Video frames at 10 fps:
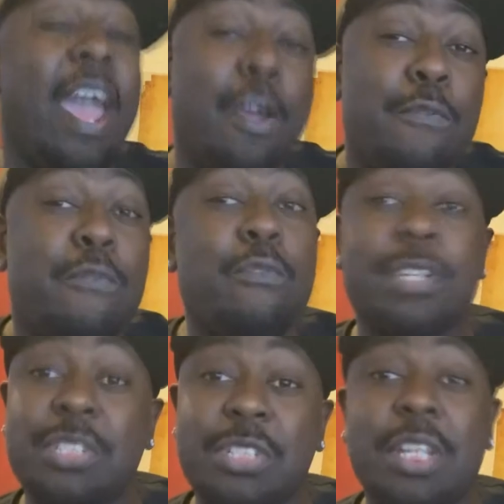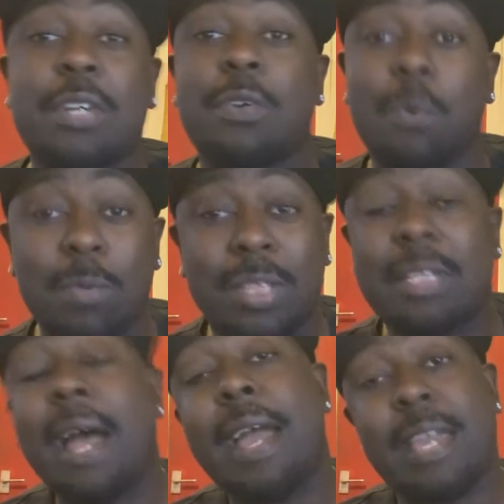Every single
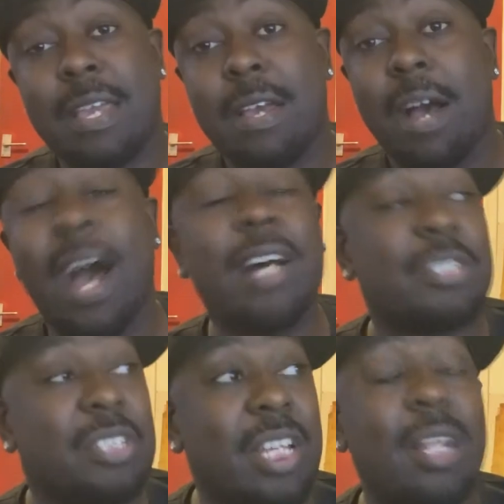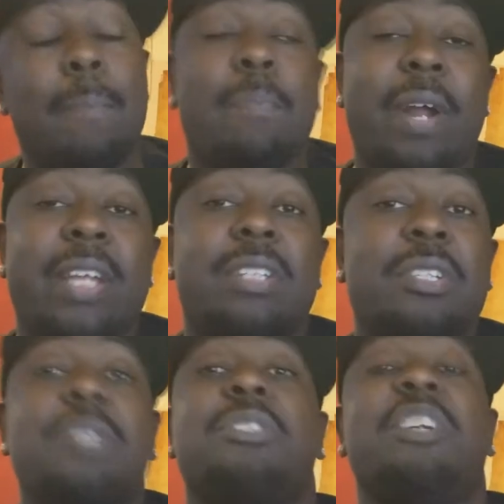day I celebrate
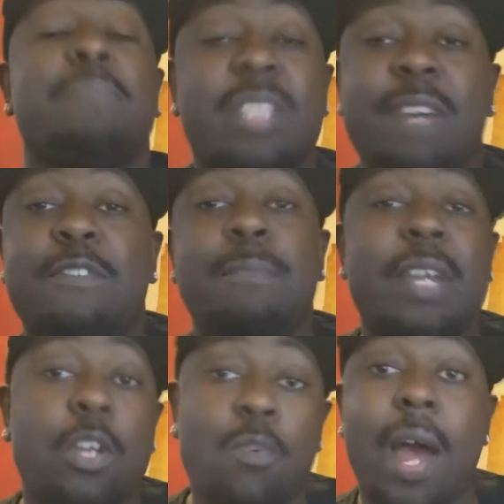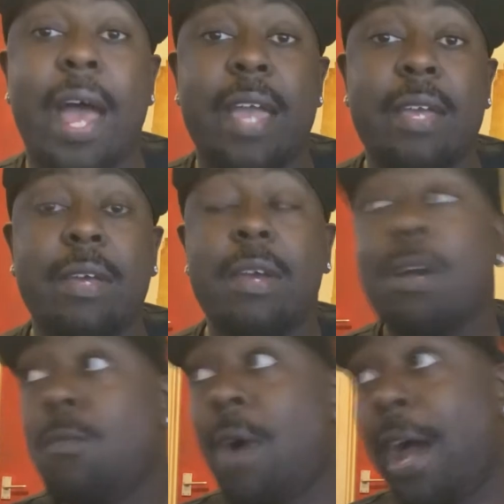some Devil May Cry,
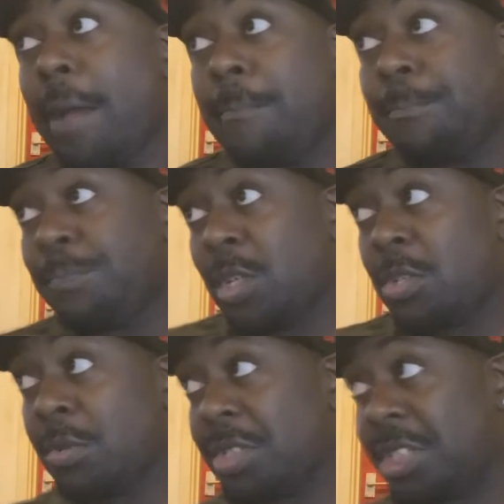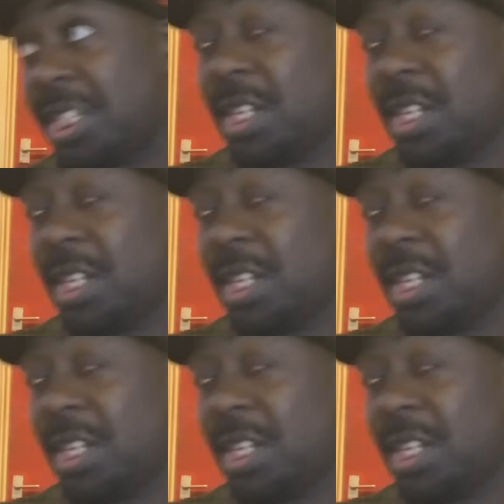right? So to see